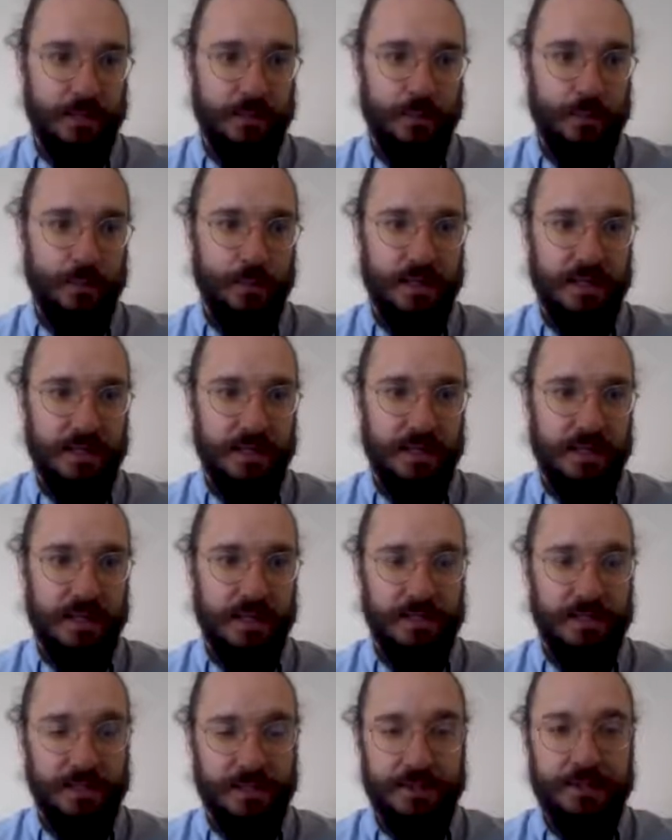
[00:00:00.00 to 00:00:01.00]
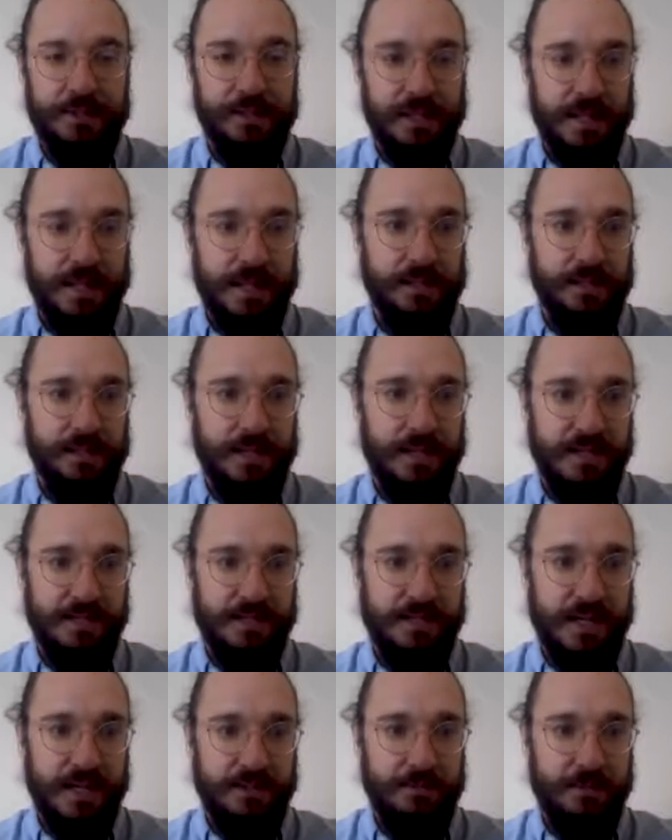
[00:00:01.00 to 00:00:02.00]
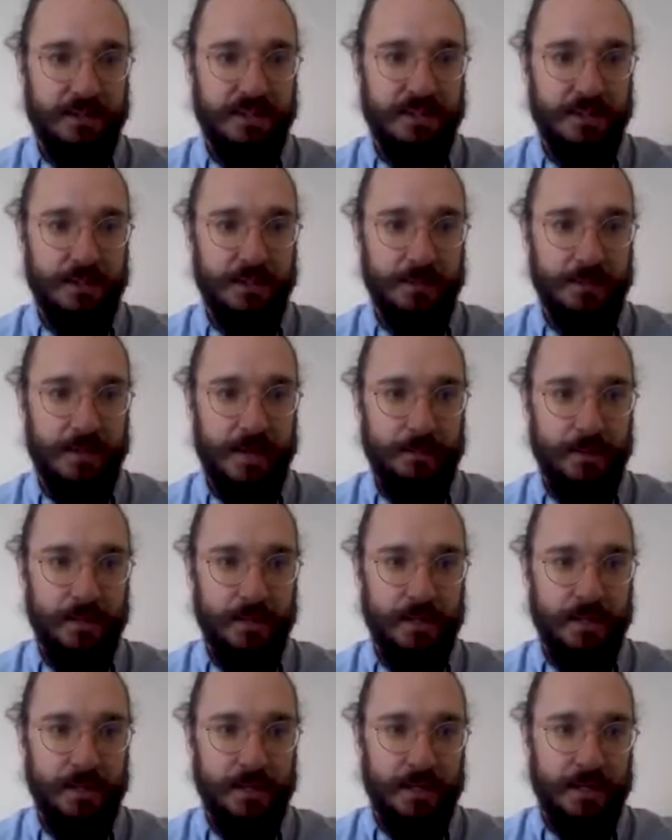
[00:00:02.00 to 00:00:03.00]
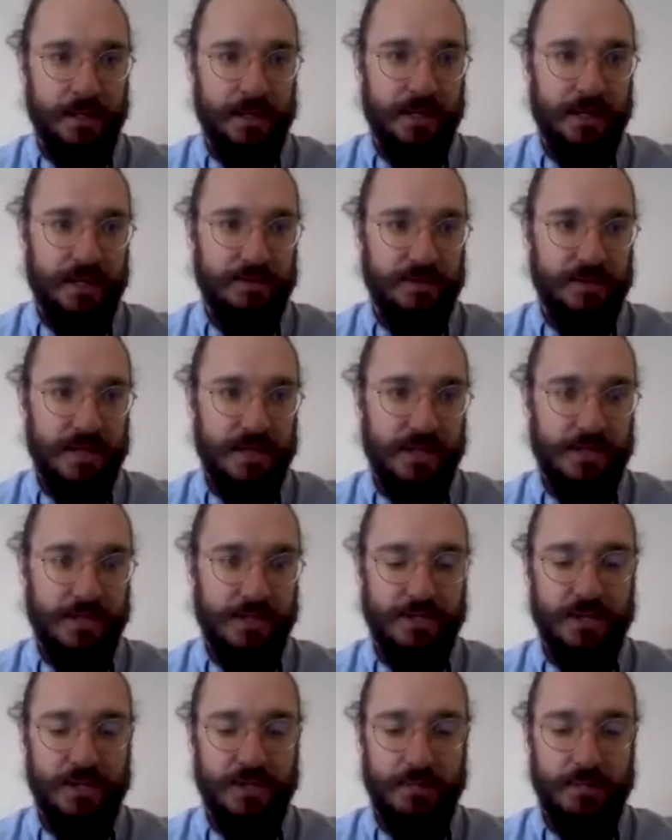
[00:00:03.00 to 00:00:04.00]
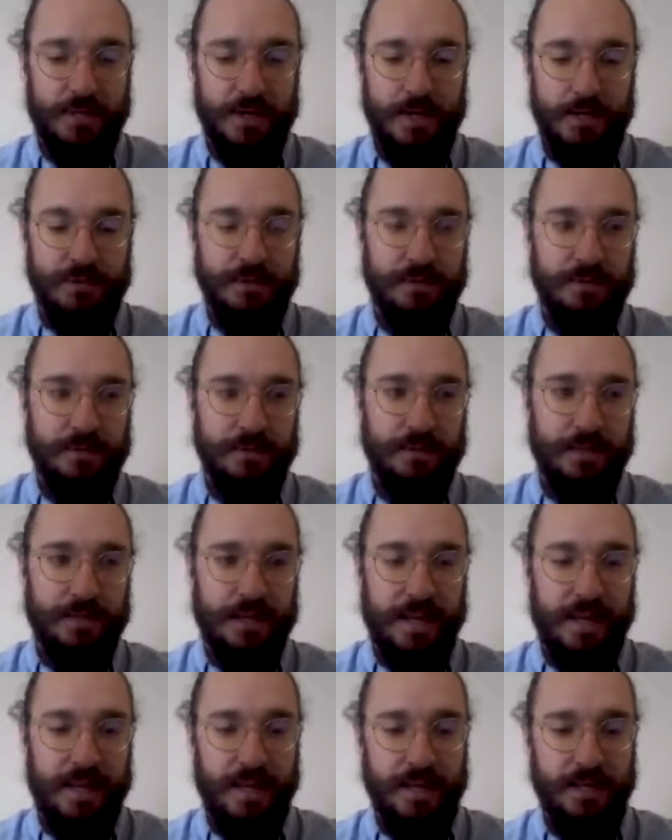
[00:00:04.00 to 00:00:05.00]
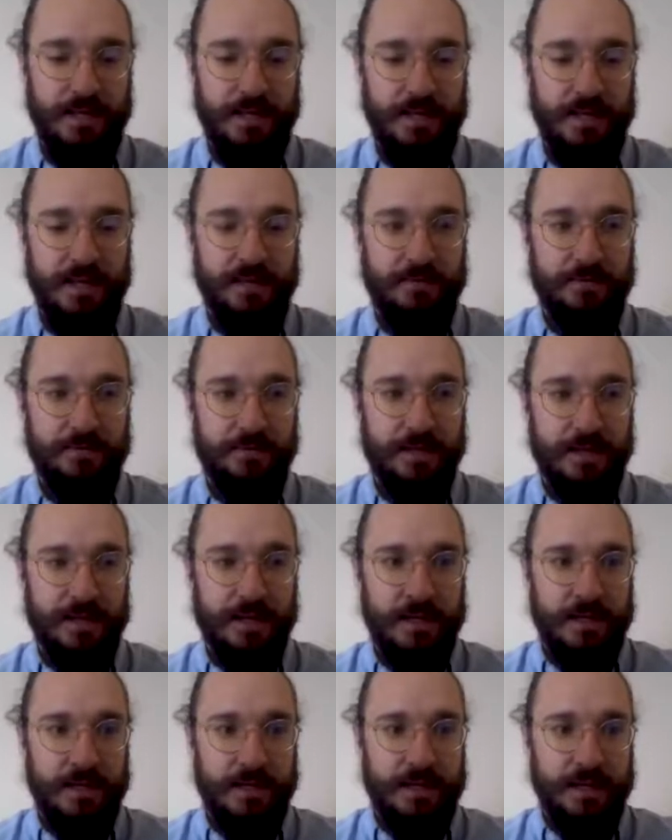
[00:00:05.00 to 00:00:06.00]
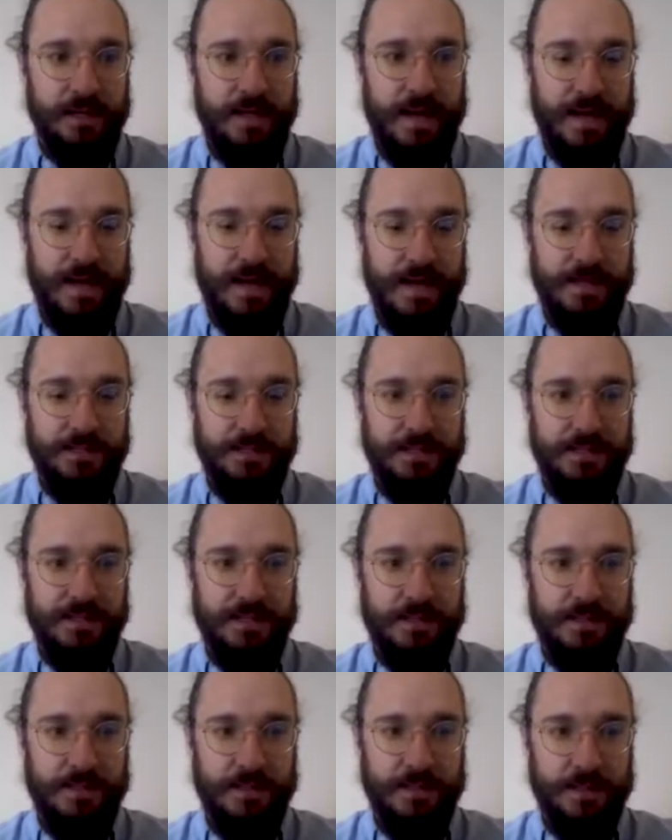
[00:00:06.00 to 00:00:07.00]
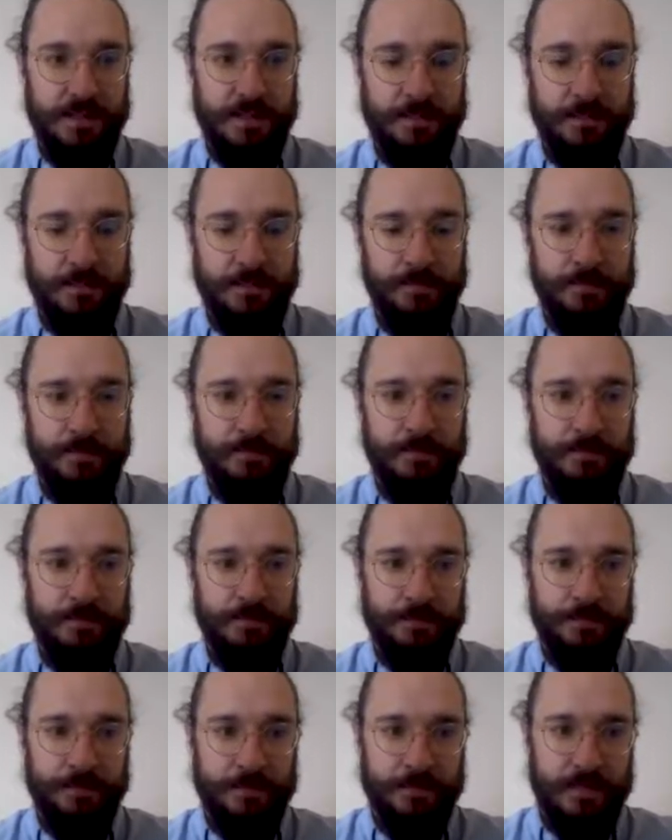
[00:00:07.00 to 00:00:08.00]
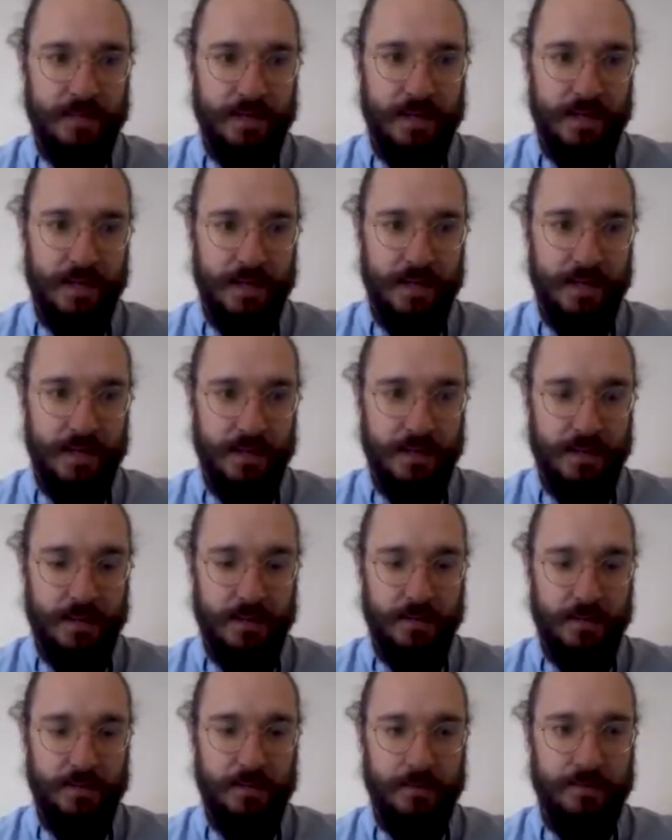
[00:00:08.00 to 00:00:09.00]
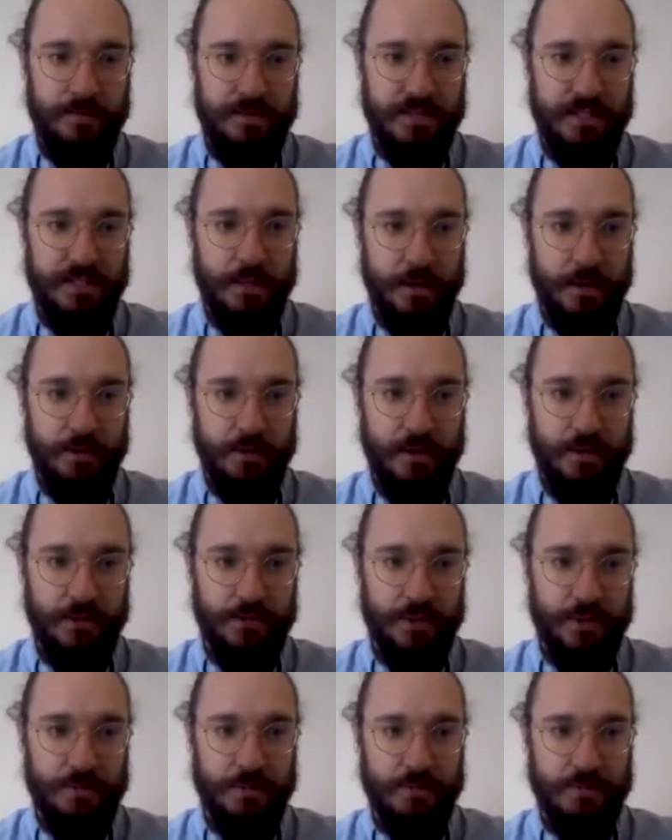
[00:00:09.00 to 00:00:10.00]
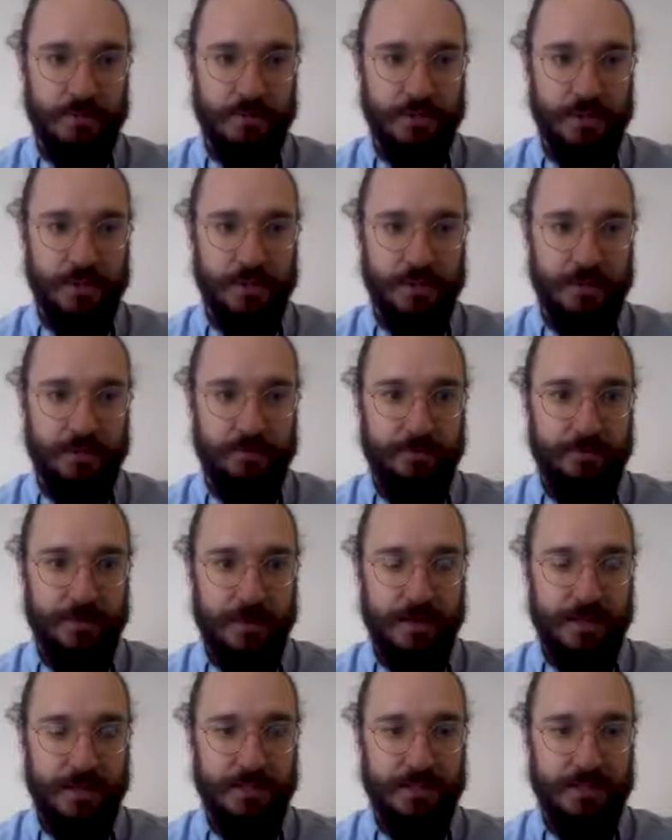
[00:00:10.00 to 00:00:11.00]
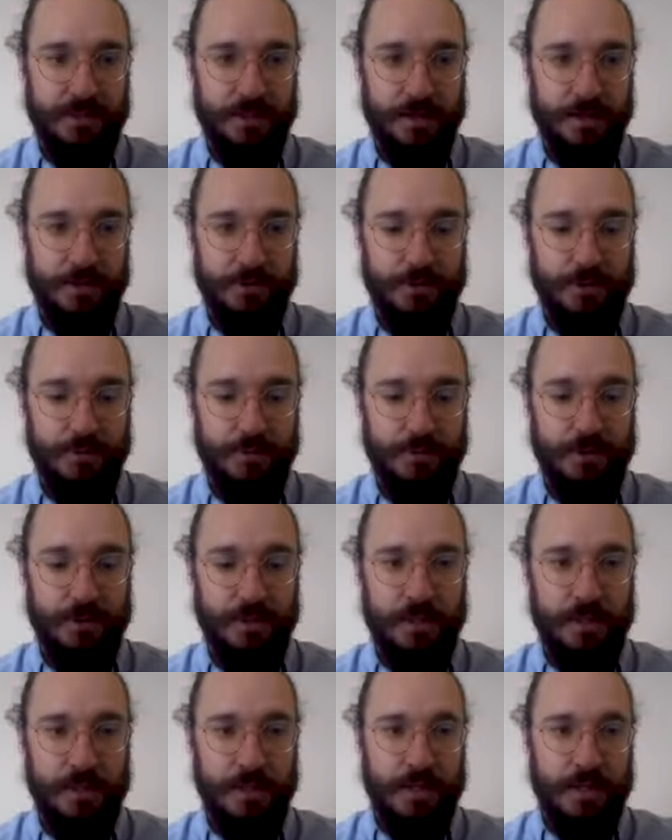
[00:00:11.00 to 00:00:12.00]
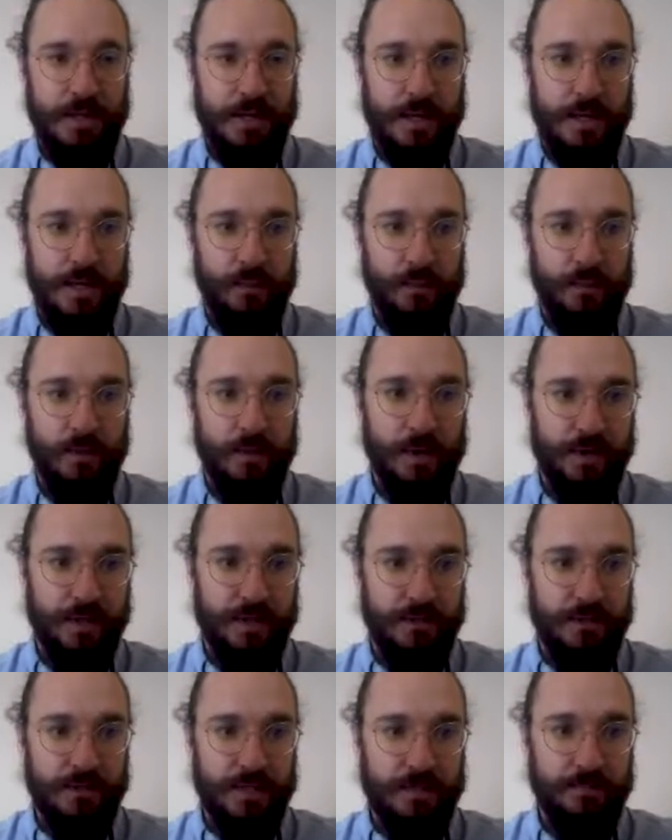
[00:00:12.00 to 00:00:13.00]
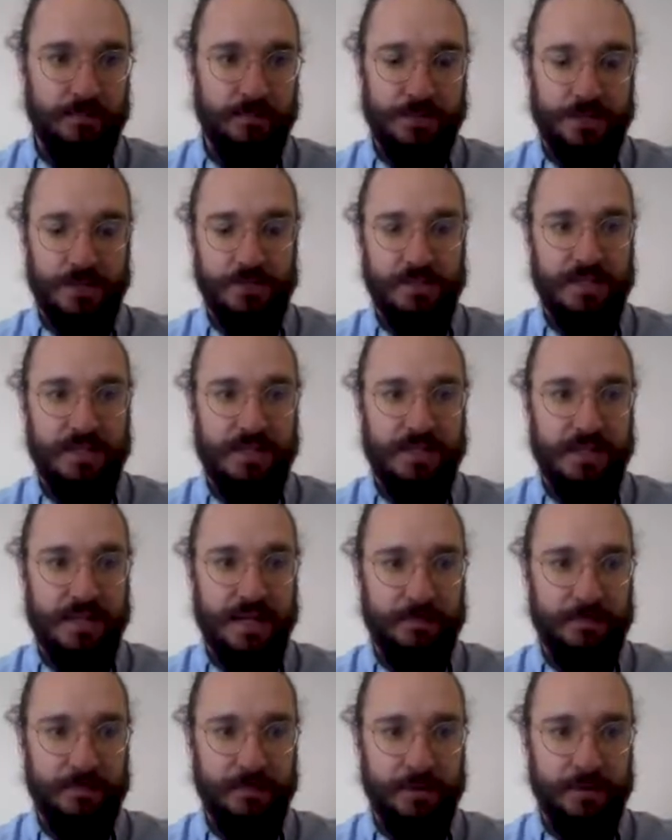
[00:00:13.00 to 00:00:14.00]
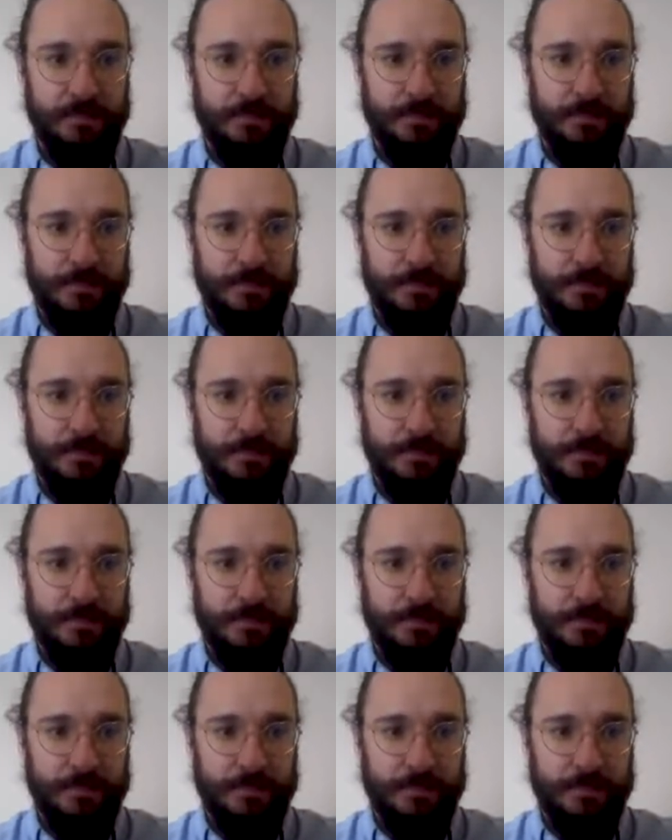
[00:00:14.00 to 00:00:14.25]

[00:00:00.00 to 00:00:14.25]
we can literally analyze every single member of the XDR module. And if it has a decoding attribute, so a from XDR attribute, we want to use it. So if it doesn't have one,